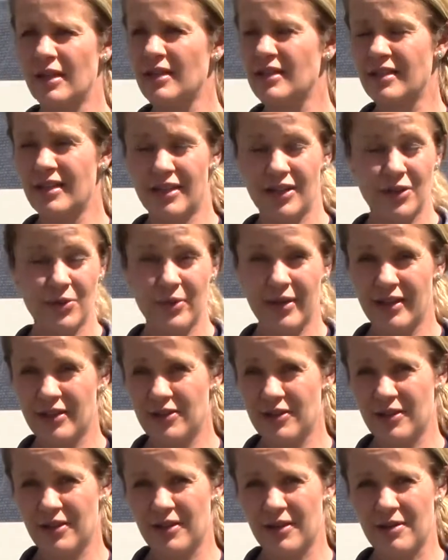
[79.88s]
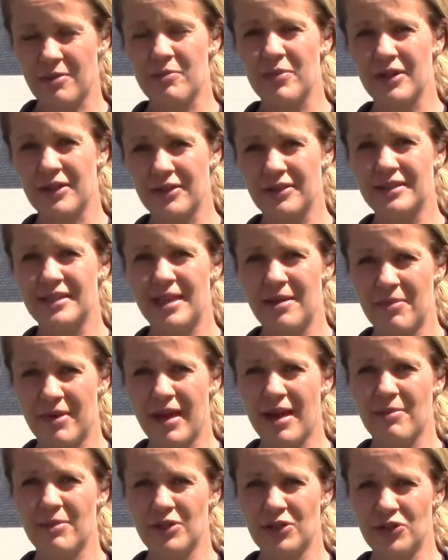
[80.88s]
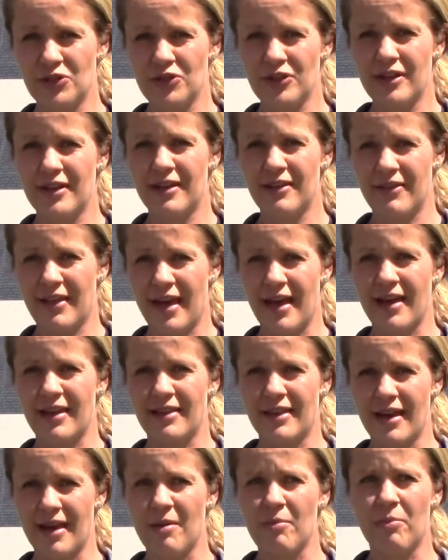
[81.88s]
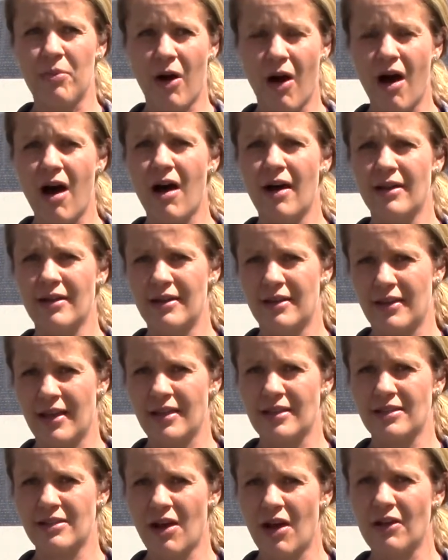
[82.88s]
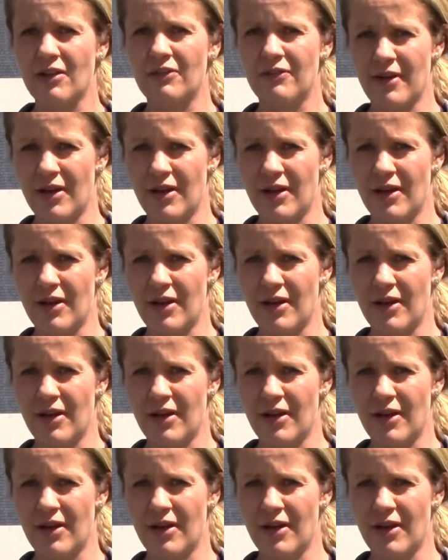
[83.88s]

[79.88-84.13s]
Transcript: Continuing to build team chemistry and that, that bond, that solid